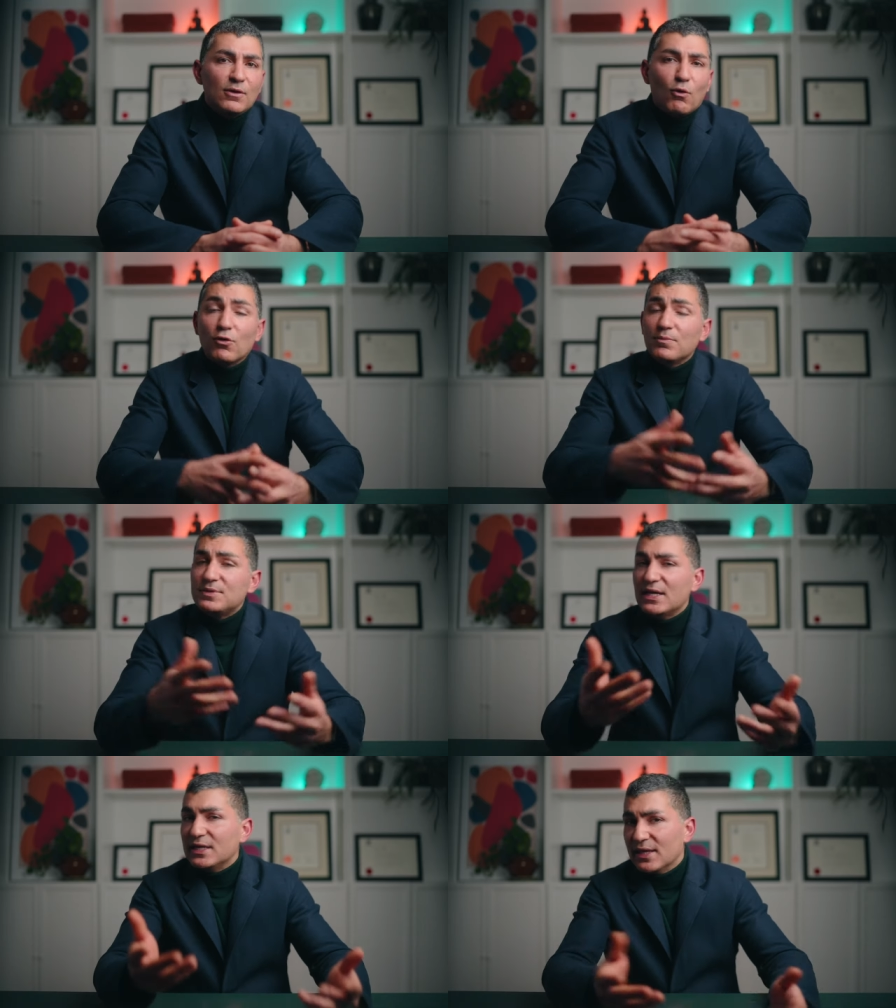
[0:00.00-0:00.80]
or
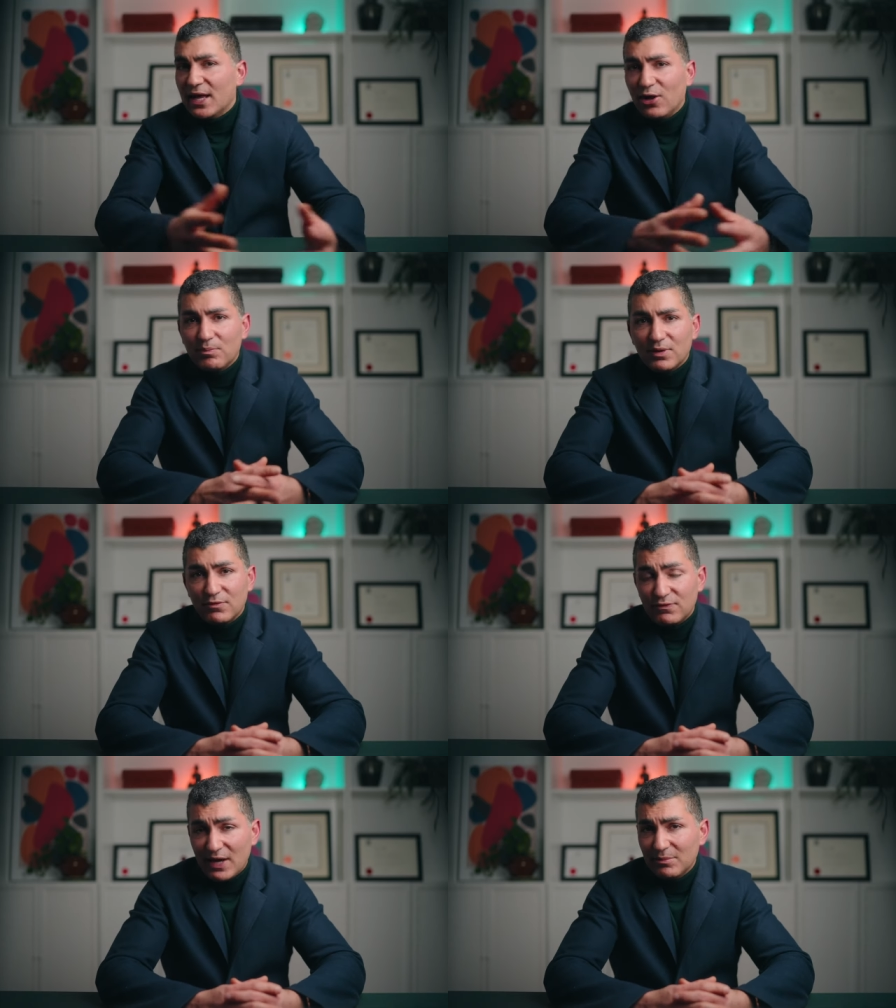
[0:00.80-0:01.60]
obtaining the help
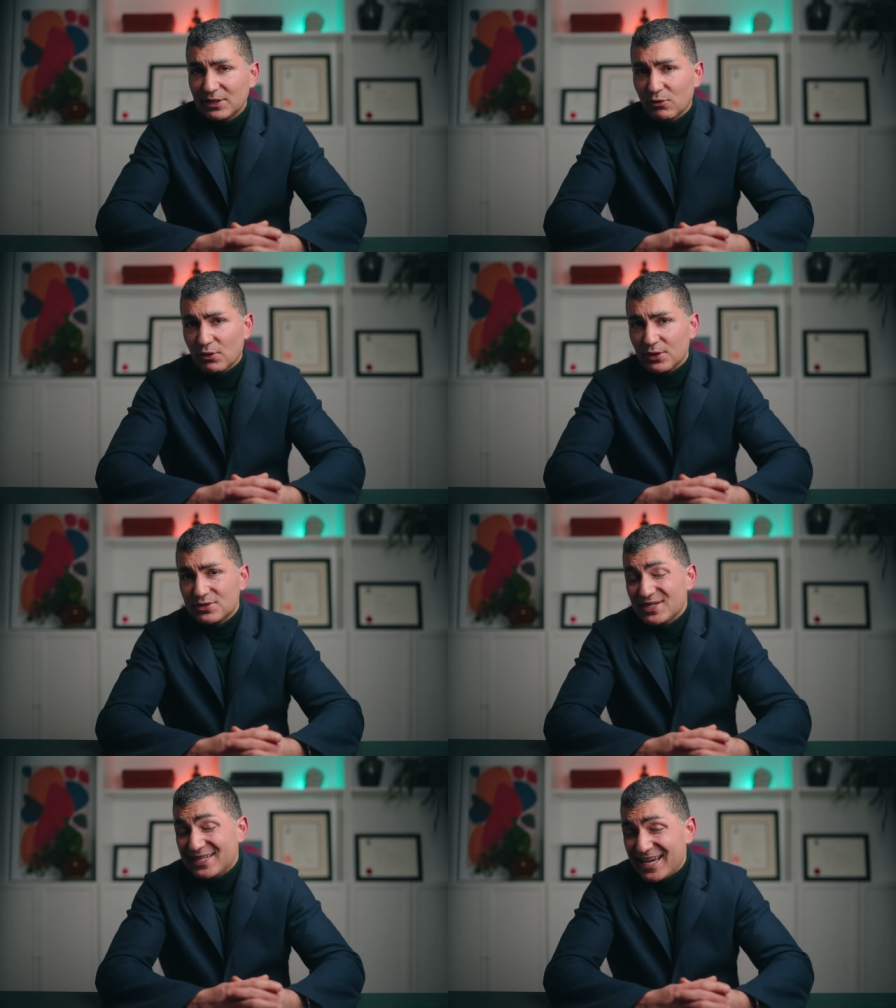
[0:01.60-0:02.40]
of a family lawyer
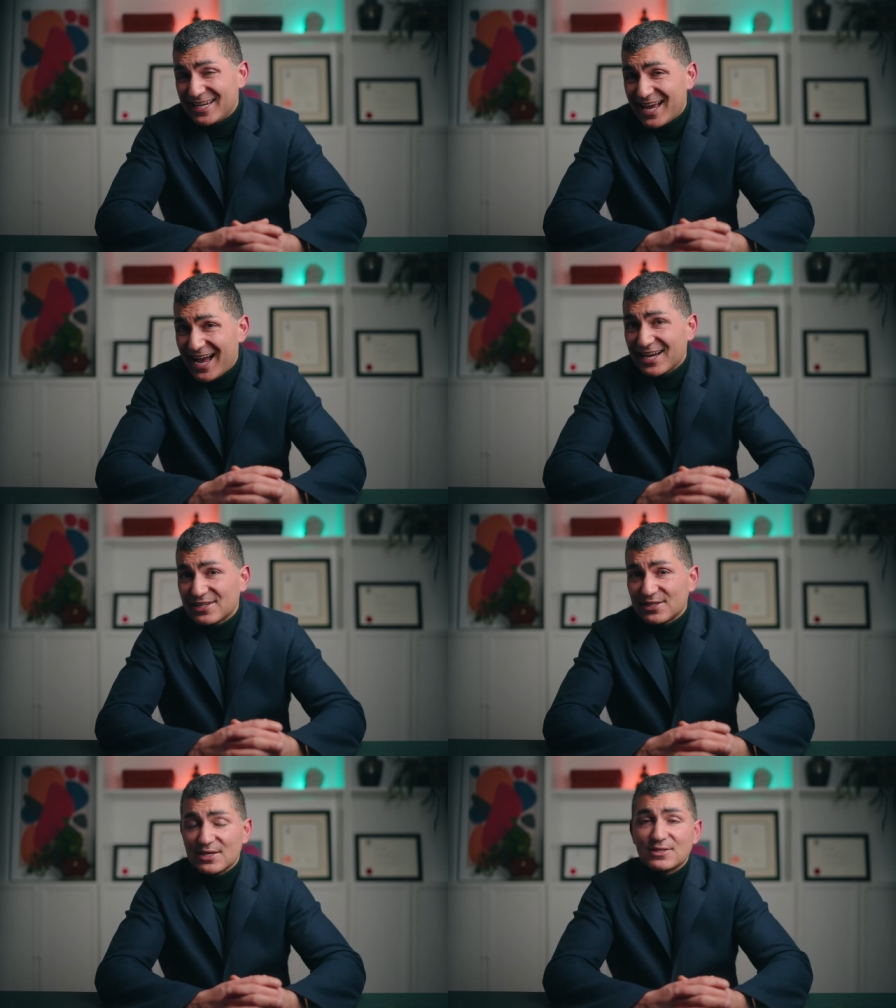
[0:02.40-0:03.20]
to gain
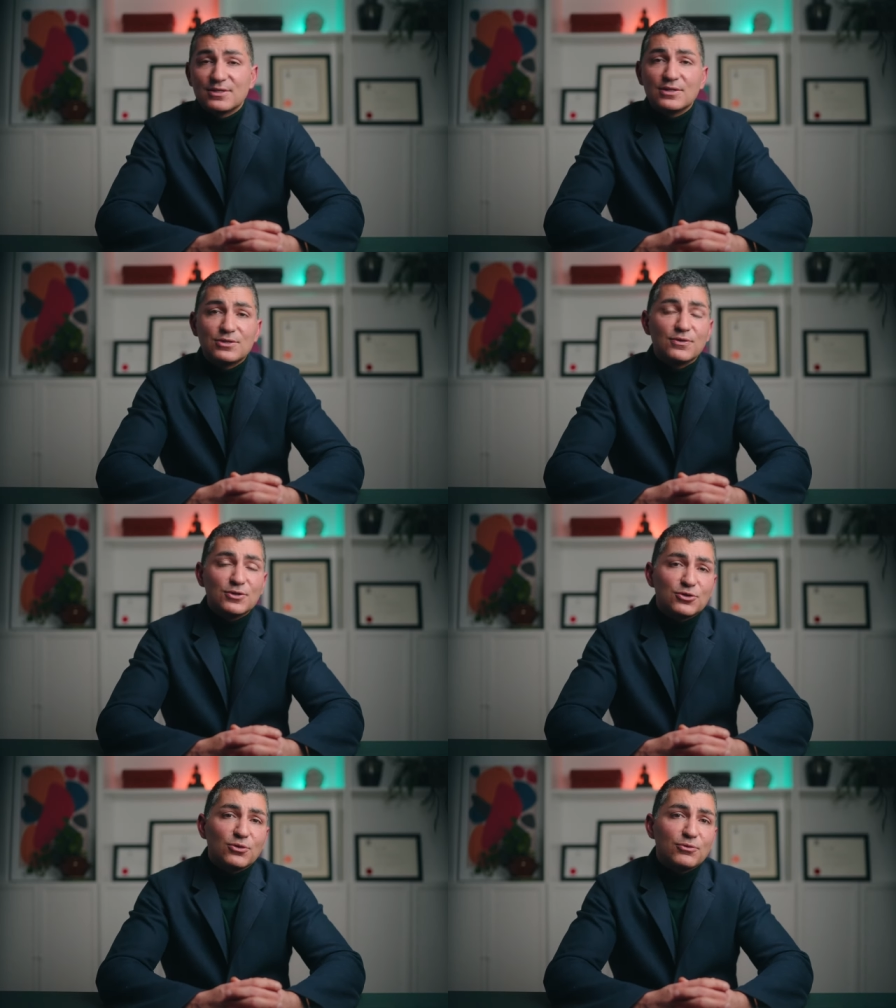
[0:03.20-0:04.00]
access to the
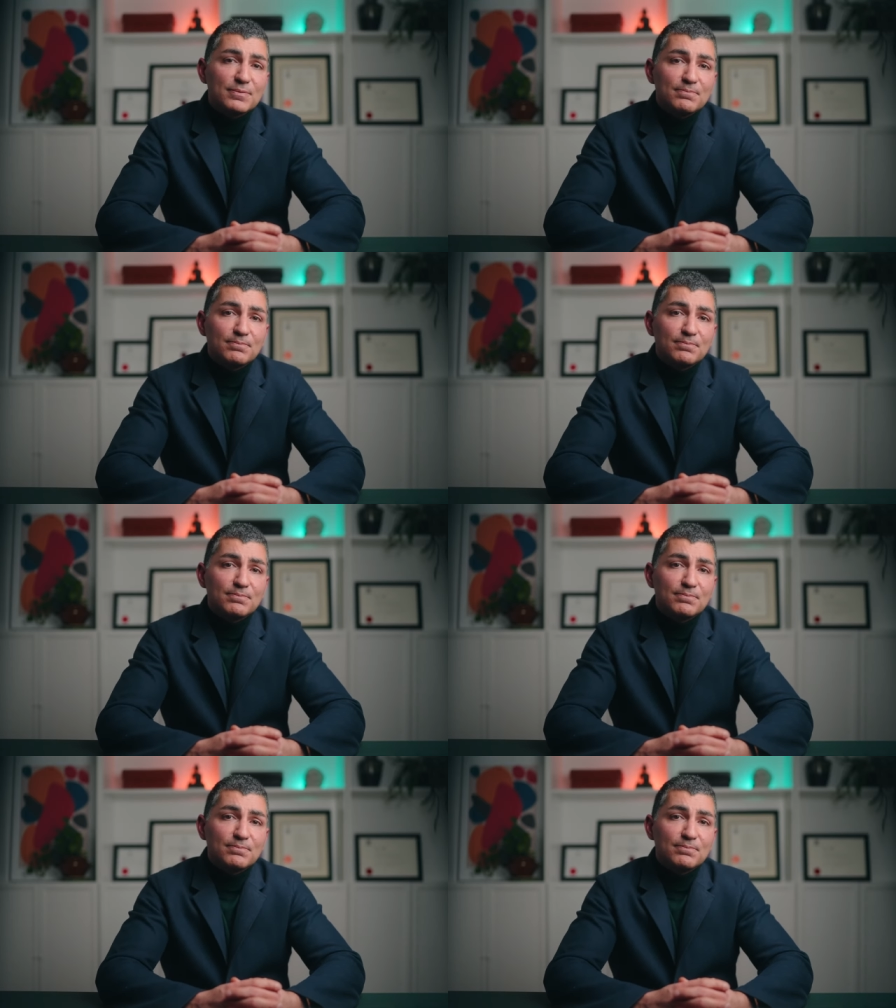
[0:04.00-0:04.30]
children.